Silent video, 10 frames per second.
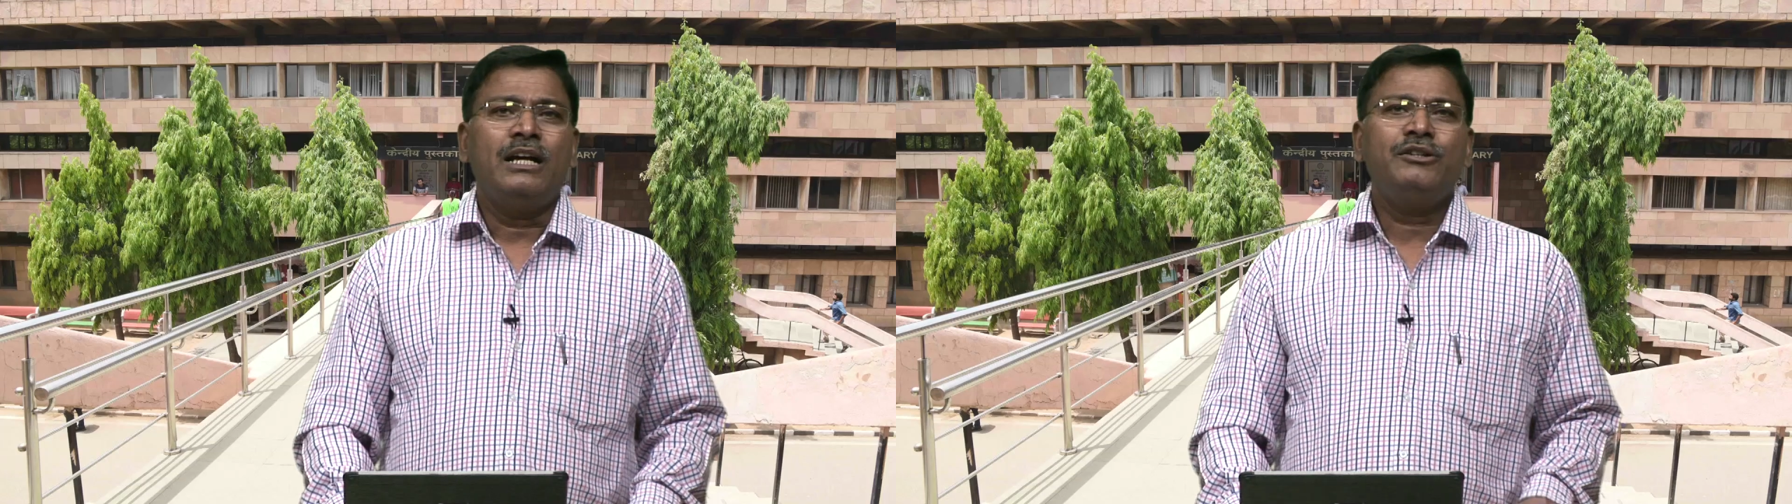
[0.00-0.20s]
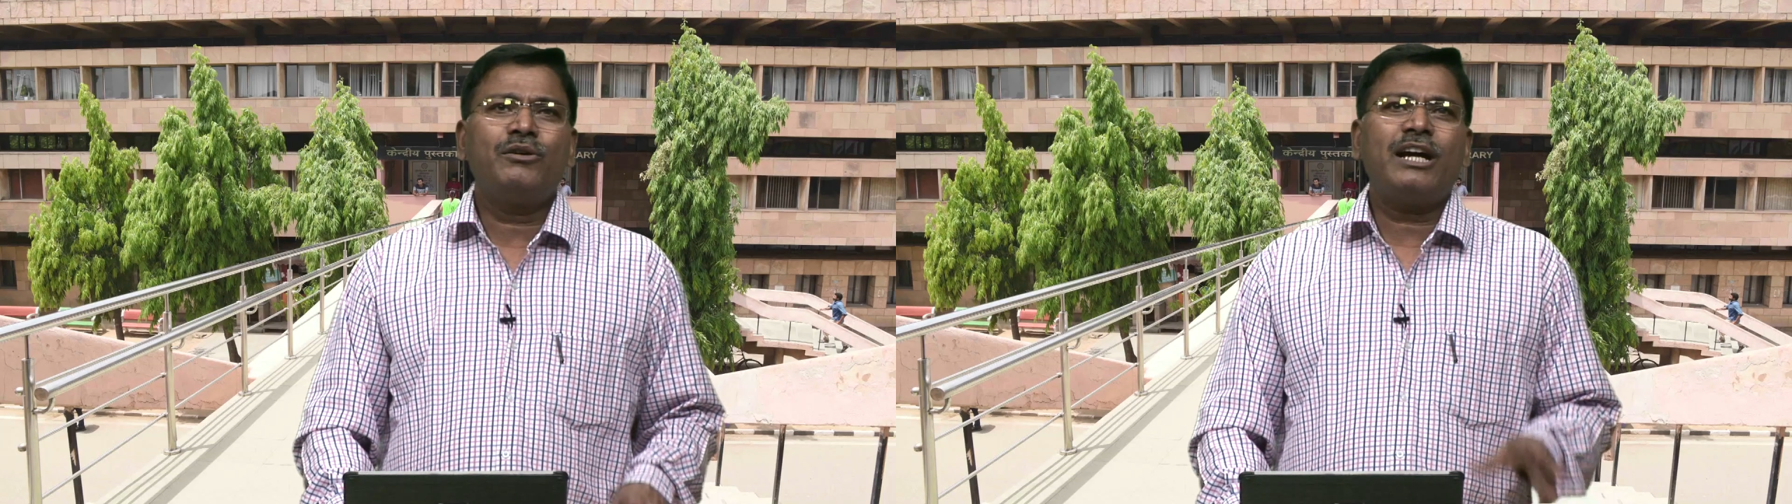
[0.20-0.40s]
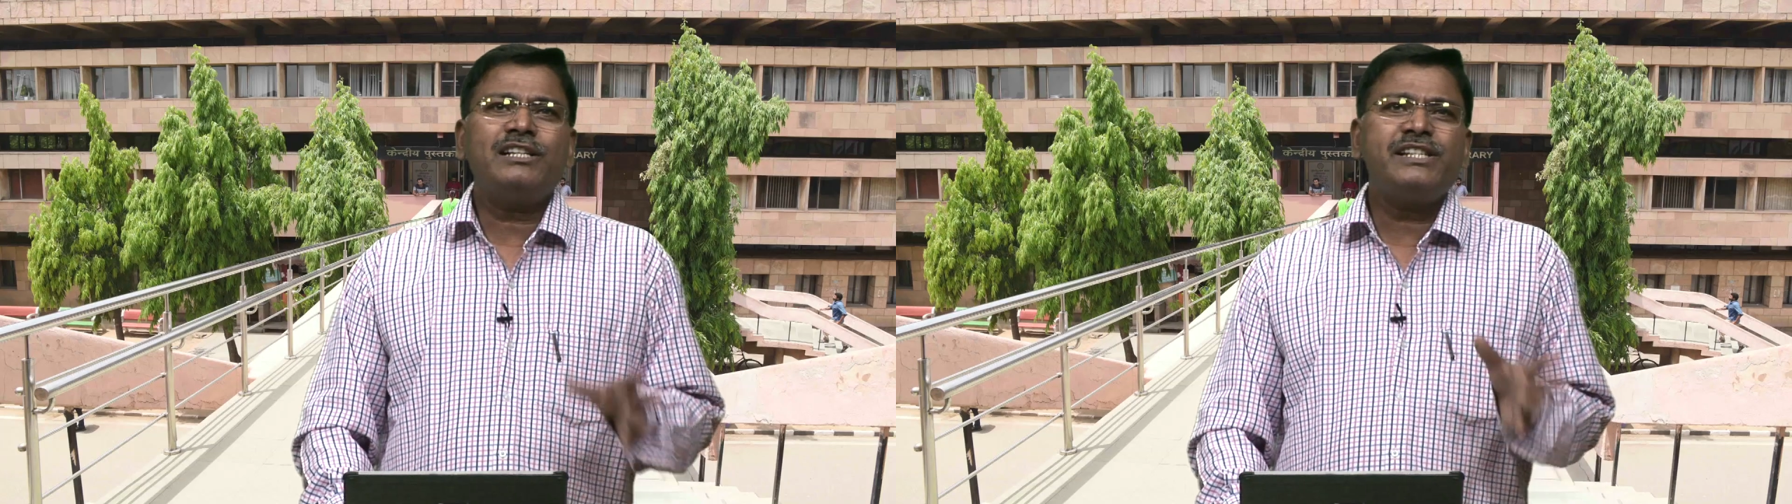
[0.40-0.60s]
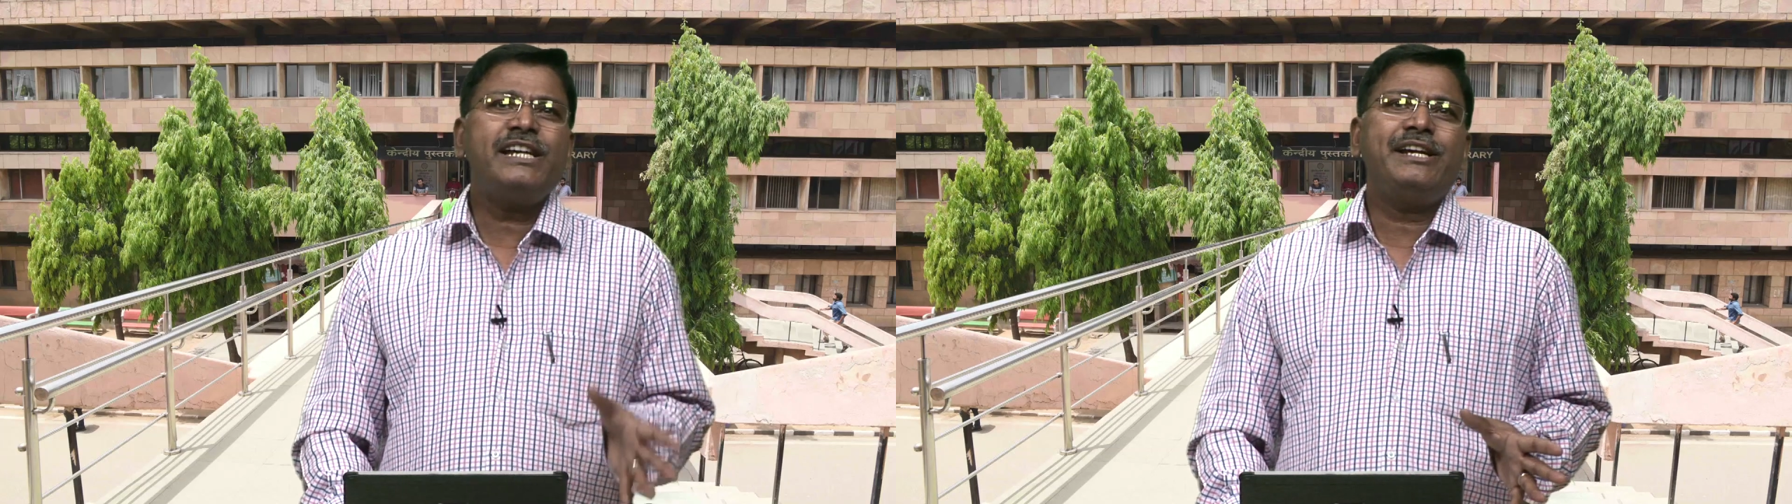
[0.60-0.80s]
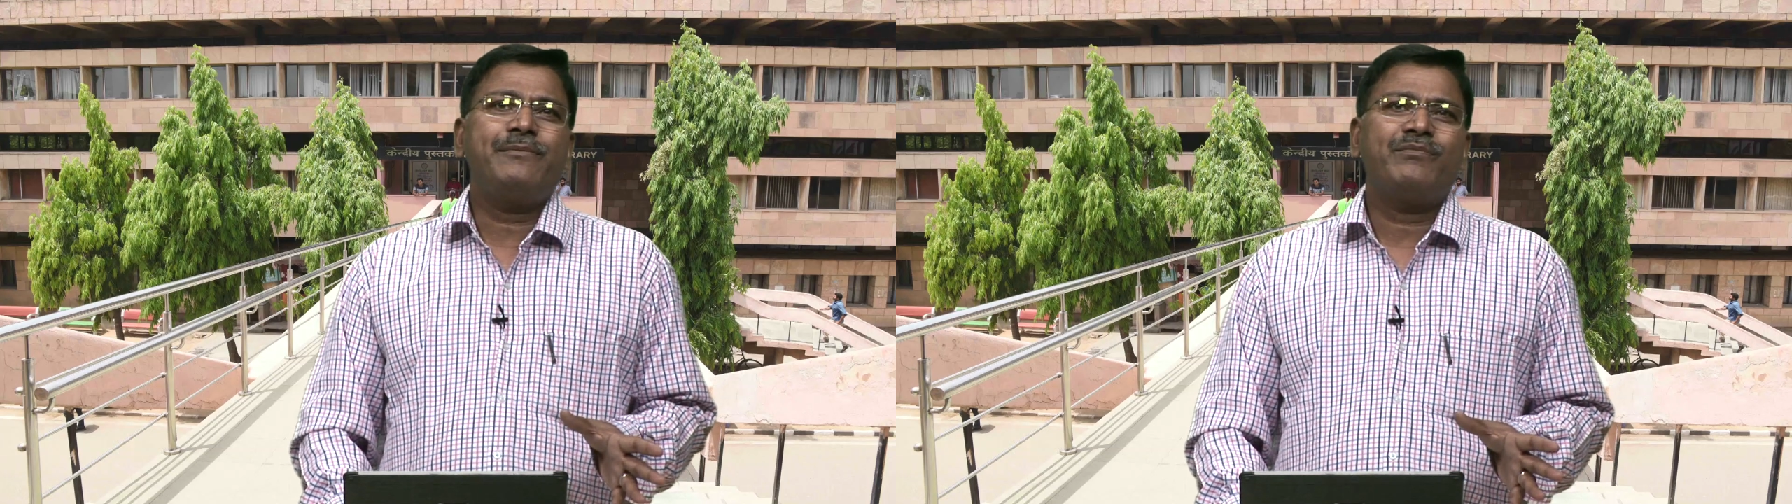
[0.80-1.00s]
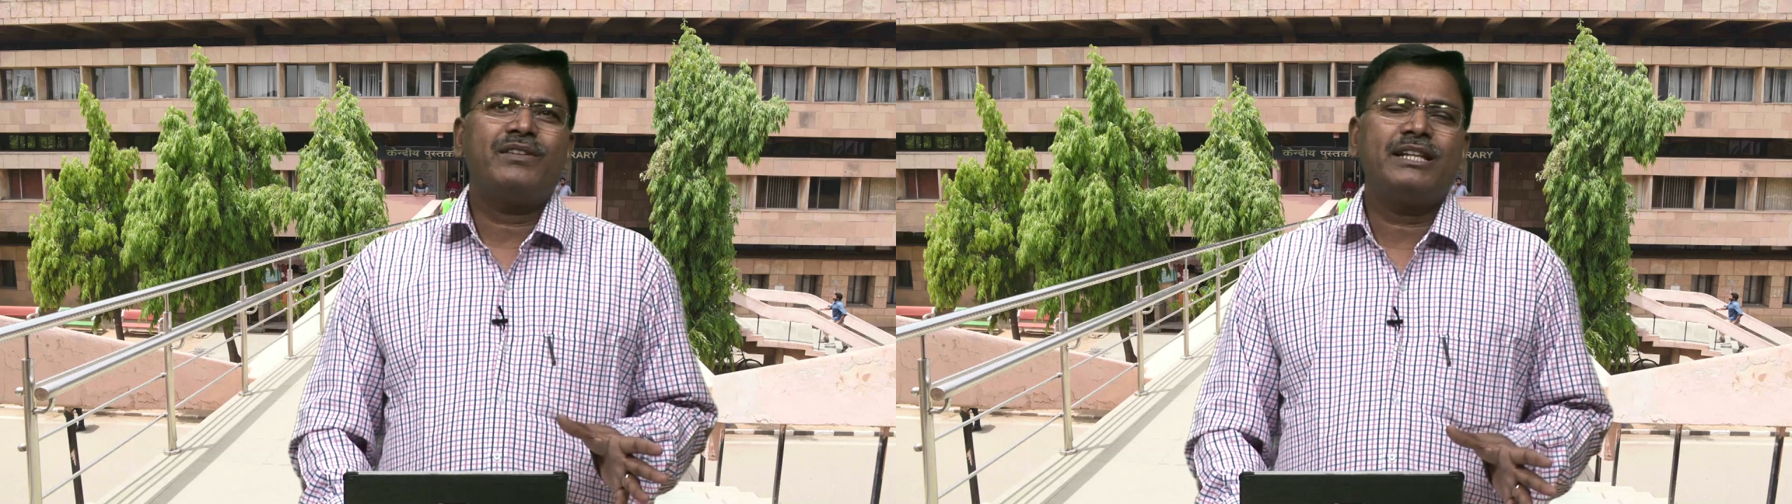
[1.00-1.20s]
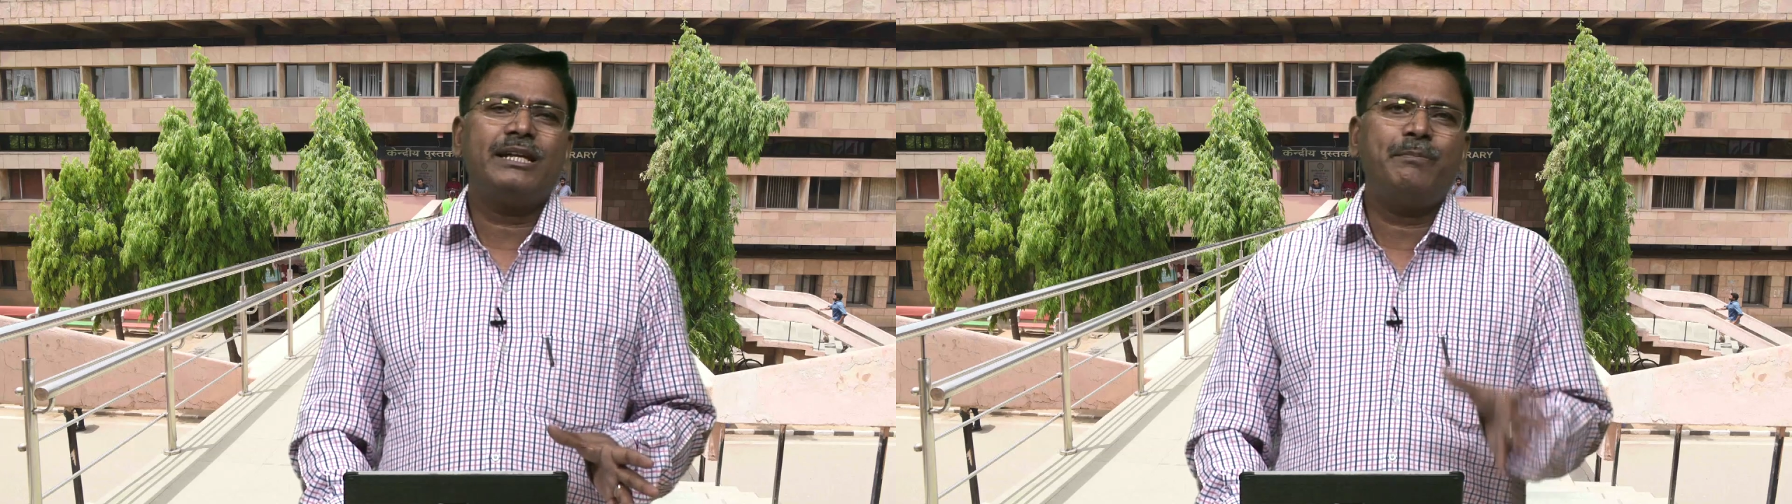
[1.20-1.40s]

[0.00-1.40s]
You can see the